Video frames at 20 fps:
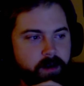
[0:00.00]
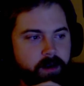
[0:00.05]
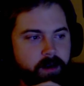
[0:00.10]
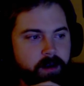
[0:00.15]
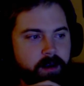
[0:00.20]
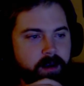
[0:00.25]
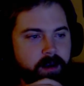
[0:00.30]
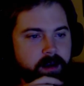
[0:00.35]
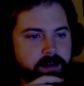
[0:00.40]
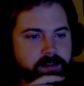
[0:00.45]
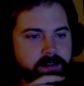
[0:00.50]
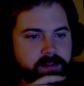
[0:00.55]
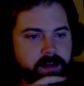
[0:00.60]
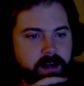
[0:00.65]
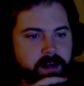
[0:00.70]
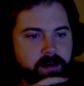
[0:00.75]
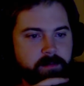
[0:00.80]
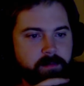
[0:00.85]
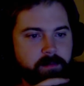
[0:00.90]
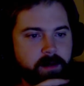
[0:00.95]
I
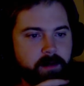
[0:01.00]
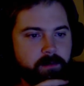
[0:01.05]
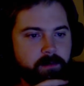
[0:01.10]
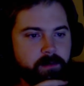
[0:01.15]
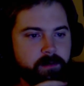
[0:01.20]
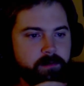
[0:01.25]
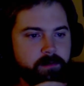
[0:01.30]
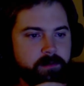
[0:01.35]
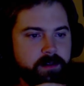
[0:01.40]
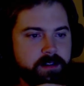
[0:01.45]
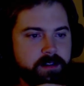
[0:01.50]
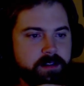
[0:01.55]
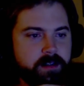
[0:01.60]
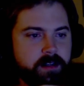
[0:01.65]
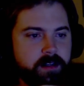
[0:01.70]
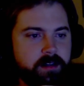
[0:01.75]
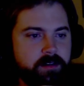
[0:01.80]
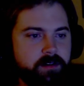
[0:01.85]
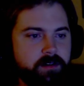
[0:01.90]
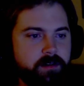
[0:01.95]
sat in my room
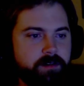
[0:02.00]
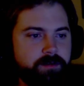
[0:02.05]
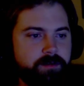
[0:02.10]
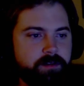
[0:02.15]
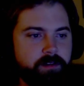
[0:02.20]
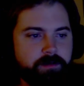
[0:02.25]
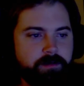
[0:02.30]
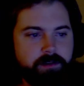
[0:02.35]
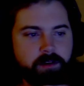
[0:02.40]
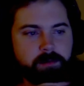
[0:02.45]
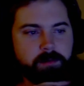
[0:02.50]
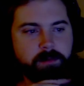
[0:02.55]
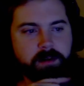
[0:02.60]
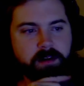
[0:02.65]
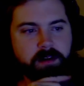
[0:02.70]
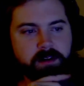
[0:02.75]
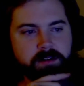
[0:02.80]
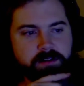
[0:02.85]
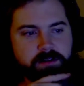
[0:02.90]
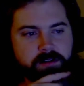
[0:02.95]
listening to it for a few
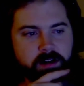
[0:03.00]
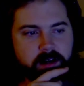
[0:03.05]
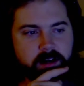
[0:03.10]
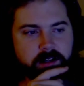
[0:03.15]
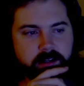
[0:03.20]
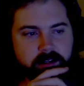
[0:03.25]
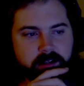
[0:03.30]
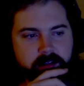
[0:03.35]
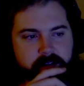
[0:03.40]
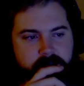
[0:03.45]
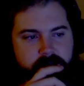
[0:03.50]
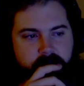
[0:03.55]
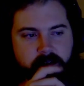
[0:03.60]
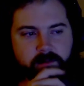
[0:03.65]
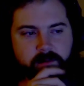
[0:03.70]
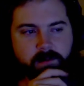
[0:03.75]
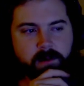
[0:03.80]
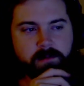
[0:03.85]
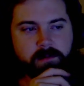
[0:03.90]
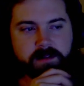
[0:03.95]
minutes, trying to decide
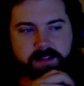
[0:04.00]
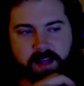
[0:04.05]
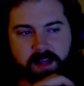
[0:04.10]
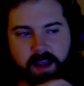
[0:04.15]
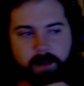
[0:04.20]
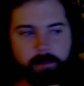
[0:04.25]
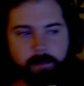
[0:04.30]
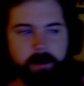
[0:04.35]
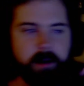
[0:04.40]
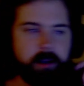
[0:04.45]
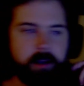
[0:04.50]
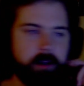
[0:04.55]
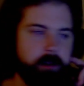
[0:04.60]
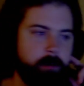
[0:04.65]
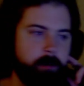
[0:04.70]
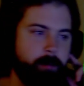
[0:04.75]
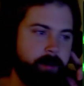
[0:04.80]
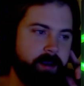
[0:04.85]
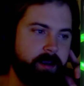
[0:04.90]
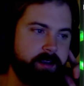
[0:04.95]
what was happening in the
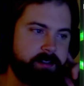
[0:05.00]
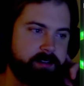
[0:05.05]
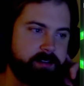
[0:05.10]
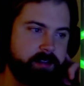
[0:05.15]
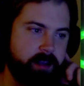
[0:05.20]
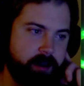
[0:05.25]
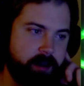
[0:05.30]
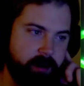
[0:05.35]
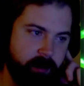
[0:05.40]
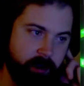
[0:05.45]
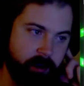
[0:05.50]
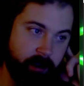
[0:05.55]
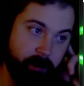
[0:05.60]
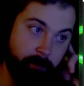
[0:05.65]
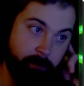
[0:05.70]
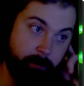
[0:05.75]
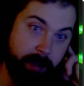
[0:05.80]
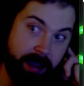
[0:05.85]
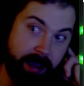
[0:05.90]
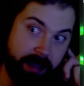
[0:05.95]
place that
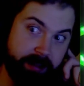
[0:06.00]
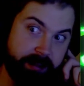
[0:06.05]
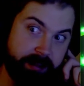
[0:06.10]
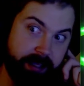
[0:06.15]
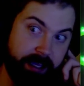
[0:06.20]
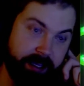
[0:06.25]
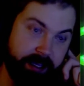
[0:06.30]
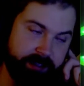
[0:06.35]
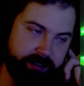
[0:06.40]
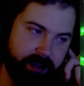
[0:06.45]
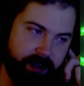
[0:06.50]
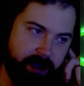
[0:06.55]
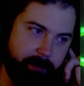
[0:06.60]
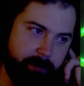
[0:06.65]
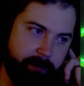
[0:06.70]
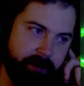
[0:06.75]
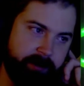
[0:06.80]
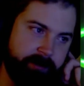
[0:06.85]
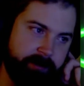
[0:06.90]
bad things happened.